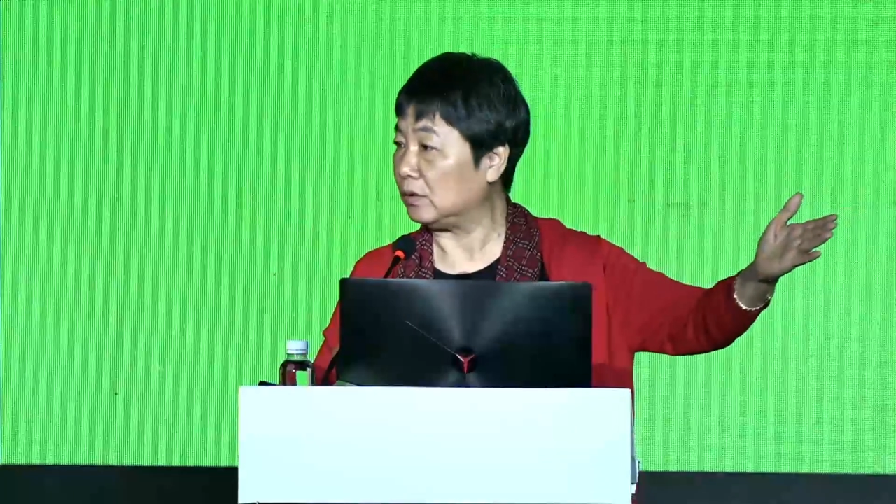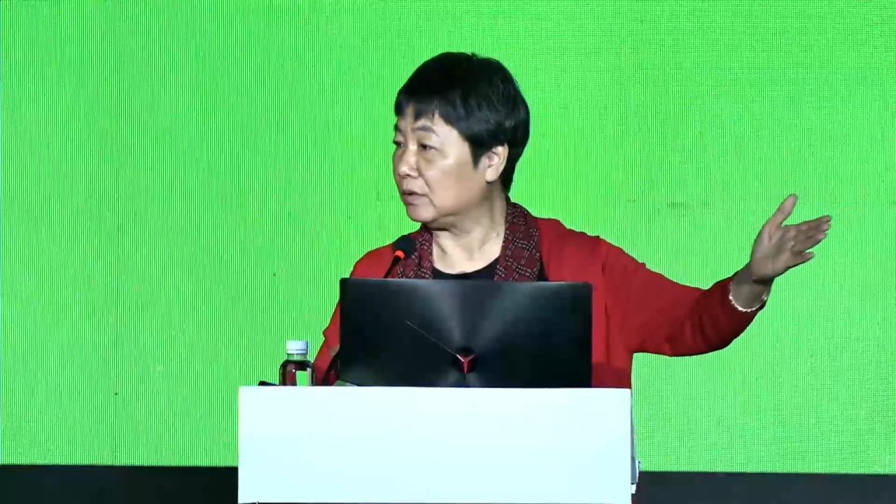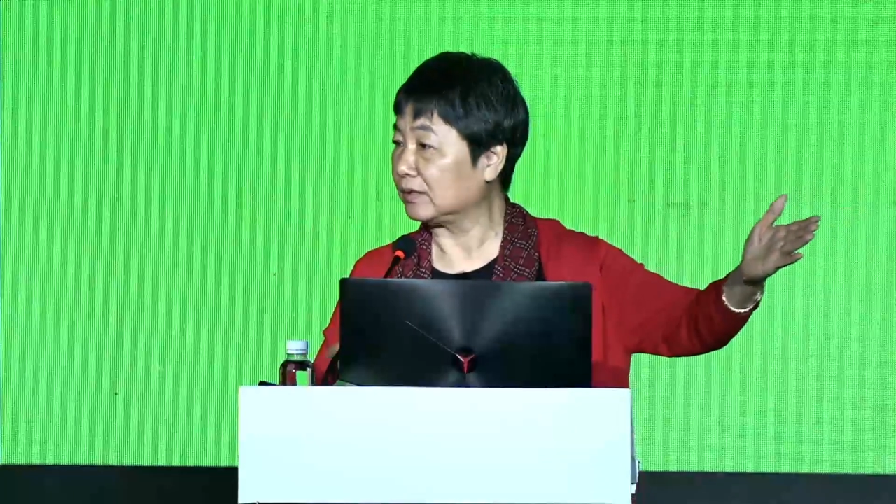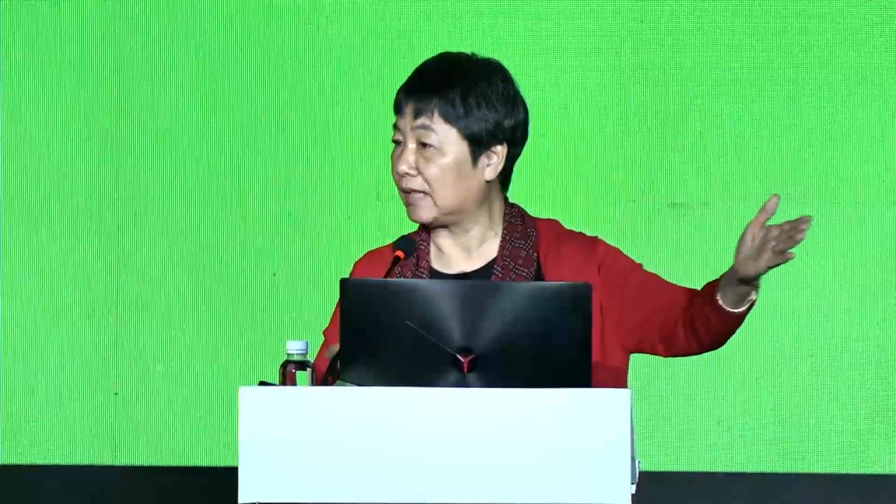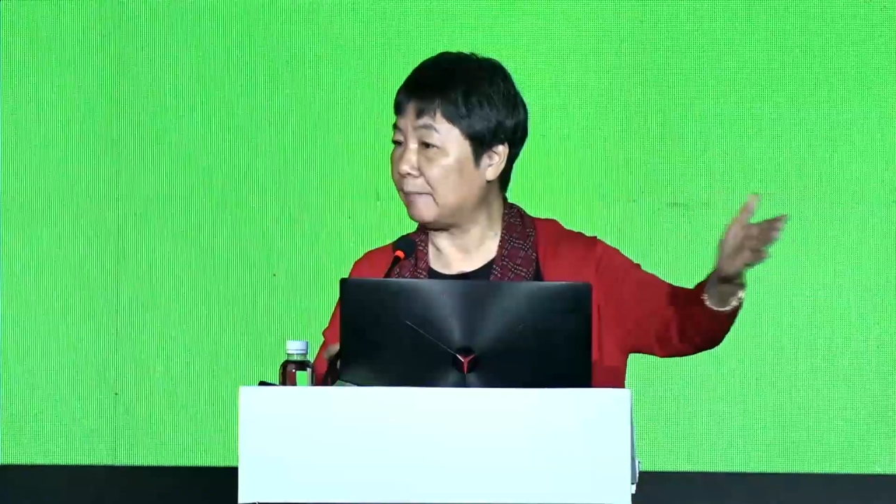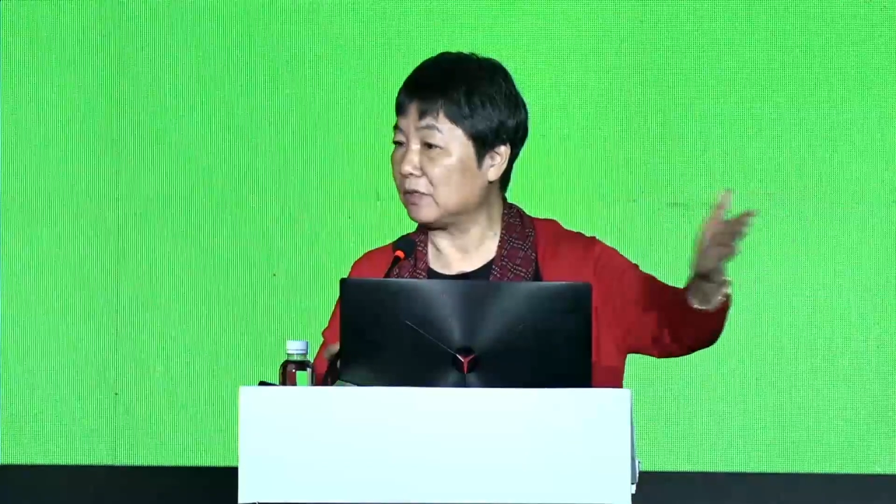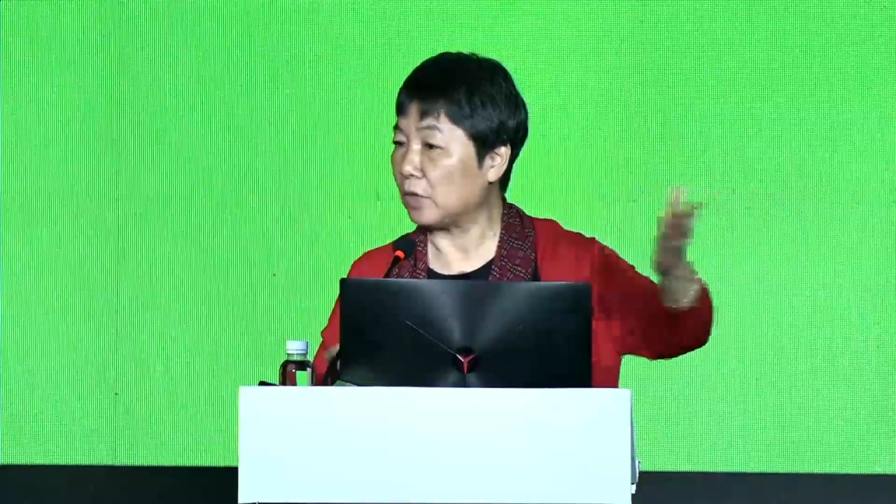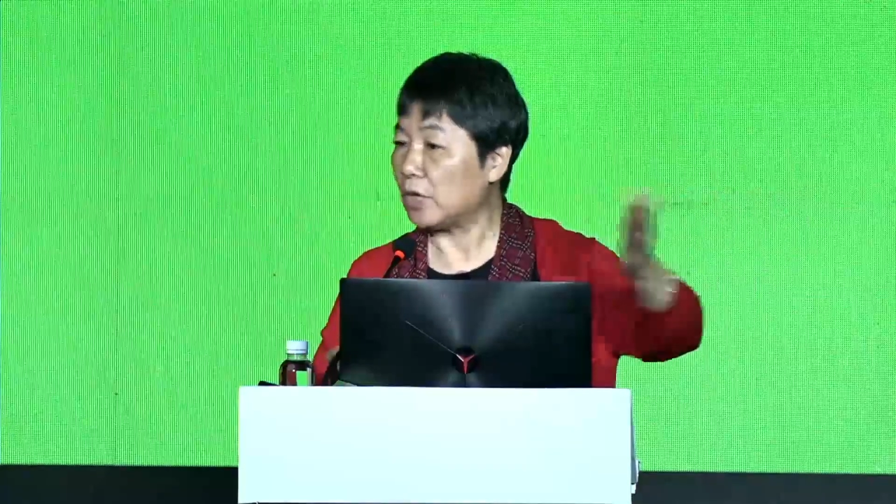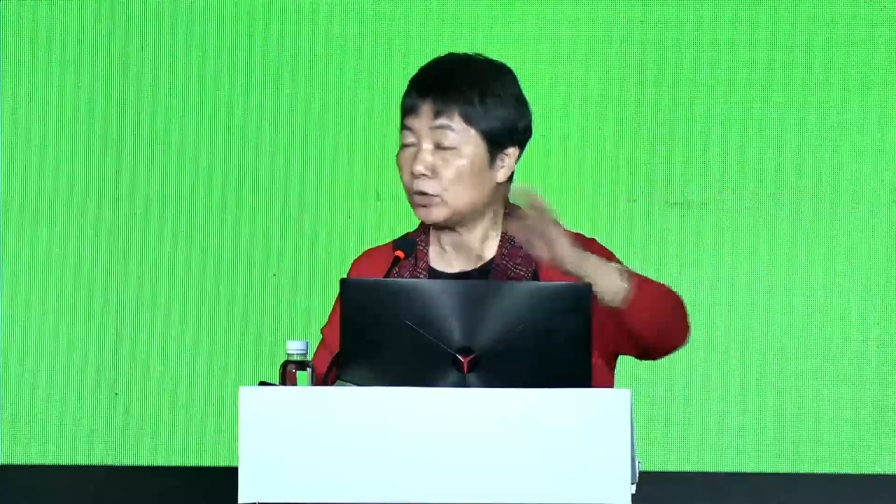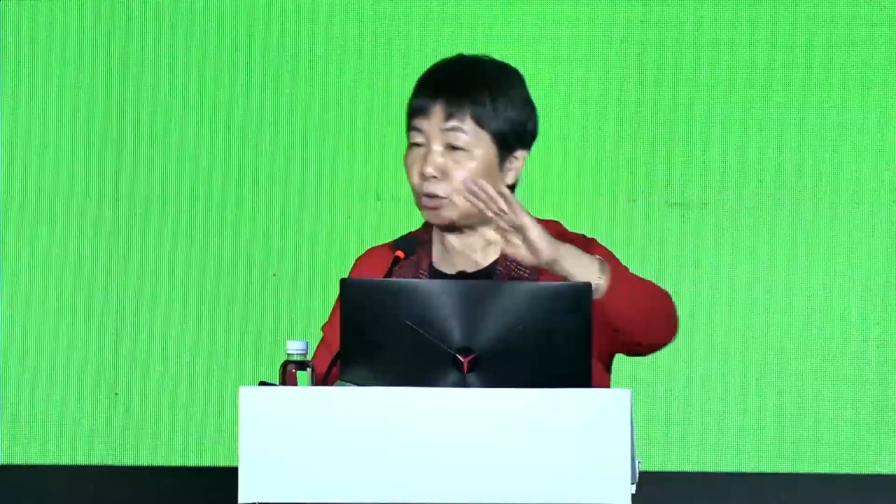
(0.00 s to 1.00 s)
learn a
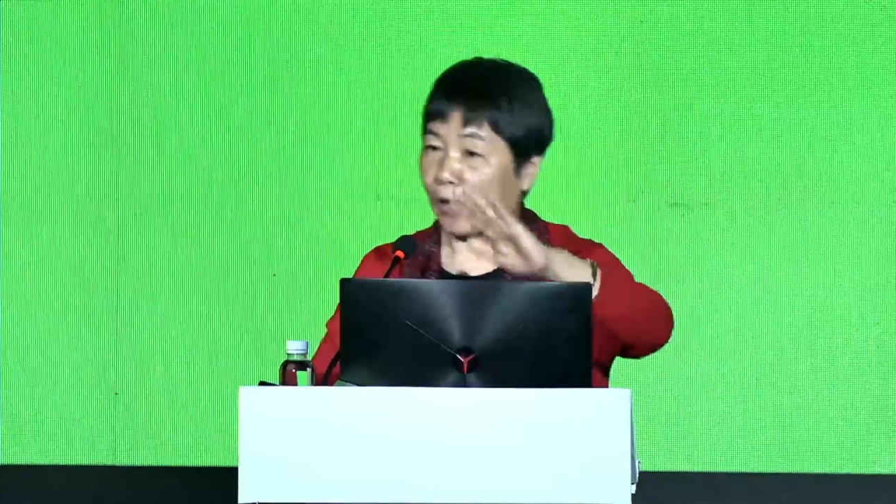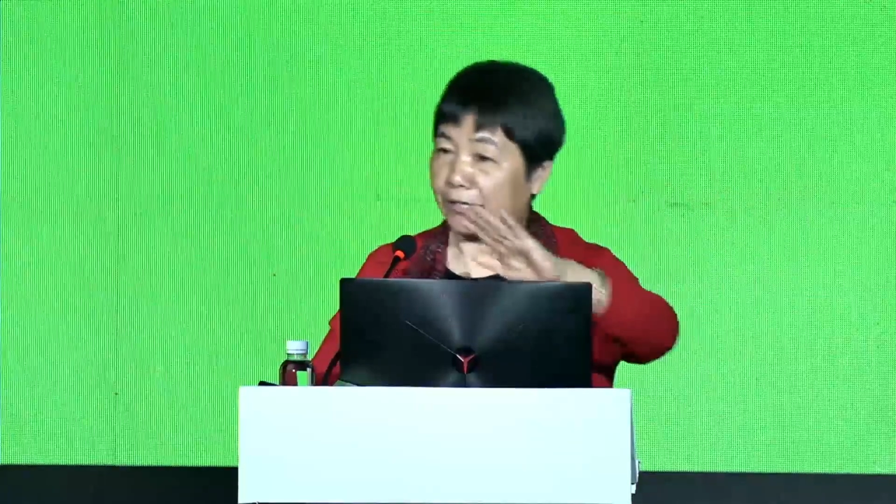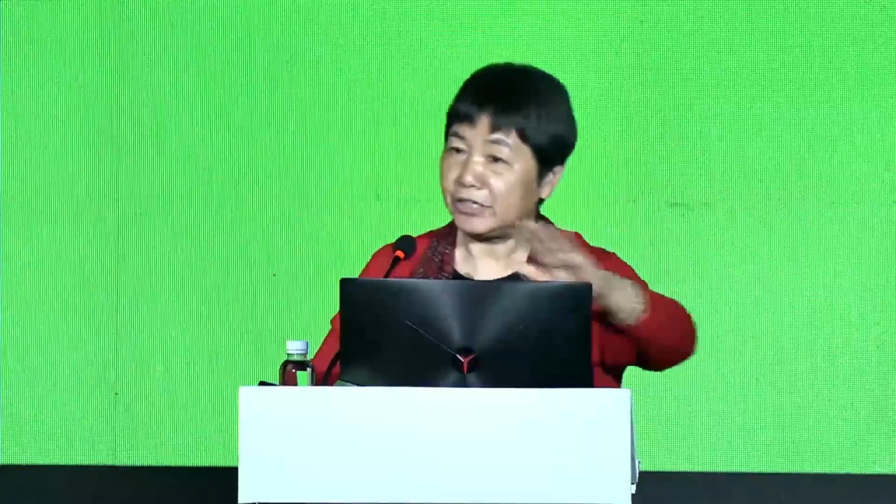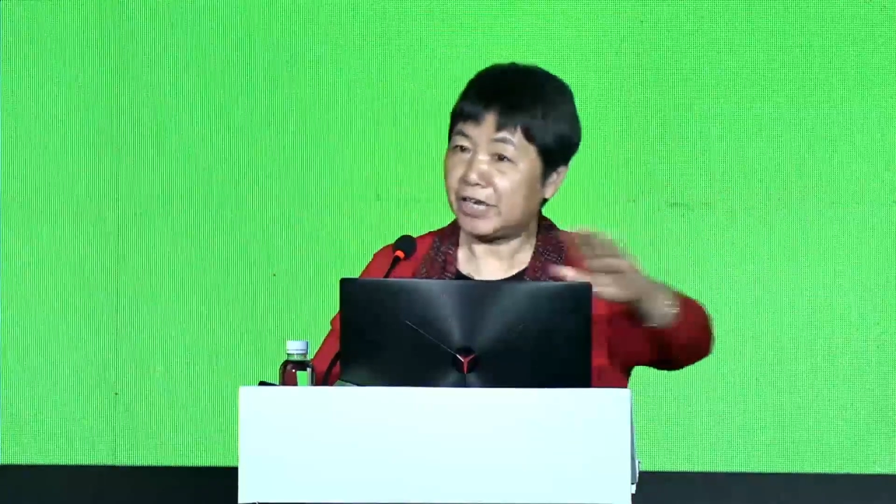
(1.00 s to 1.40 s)
lot.